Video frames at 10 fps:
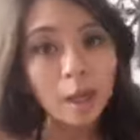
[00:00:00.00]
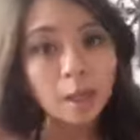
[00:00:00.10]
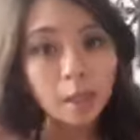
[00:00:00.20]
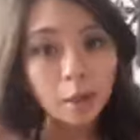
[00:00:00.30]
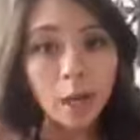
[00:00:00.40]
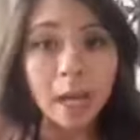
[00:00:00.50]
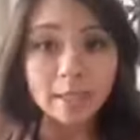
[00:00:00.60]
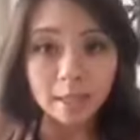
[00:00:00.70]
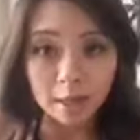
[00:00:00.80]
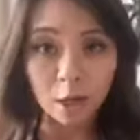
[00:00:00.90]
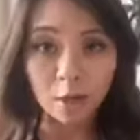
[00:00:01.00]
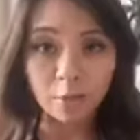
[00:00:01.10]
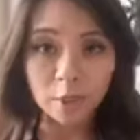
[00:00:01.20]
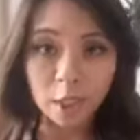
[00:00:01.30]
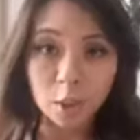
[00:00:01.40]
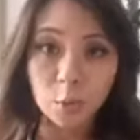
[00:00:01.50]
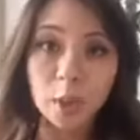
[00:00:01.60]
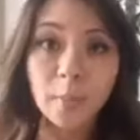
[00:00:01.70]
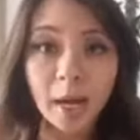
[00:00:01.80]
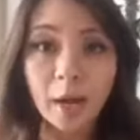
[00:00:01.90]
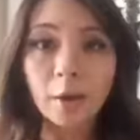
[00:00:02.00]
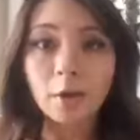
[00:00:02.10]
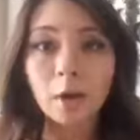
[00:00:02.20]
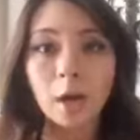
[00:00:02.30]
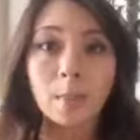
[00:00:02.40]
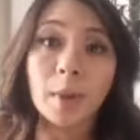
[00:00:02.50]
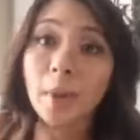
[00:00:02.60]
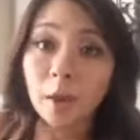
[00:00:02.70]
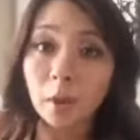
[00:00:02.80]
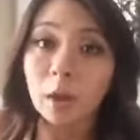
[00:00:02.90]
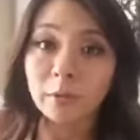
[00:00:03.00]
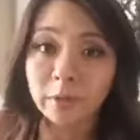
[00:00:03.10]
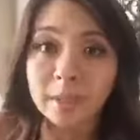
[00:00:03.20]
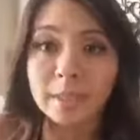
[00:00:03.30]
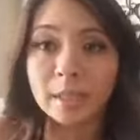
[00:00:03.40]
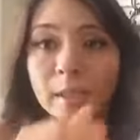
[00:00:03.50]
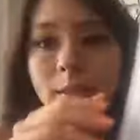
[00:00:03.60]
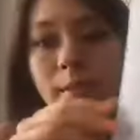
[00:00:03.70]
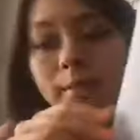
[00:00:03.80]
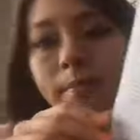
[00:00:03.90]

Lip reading: lender has had a conversation with the buyer about all of these things.